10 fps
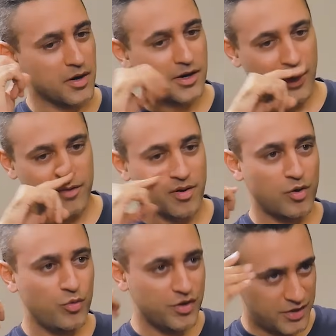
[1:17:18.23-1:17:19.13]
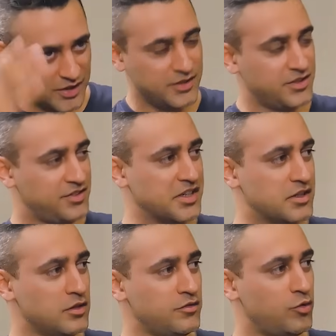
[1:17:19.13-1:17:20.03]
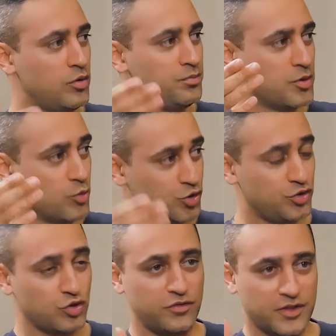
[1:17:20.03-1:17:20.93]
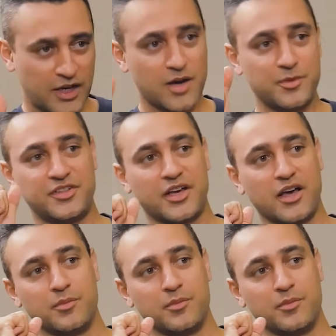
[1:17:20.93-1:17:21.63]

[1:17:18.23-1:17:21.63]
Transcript: But I remember we were in this theatre for promotions of Qayamat Se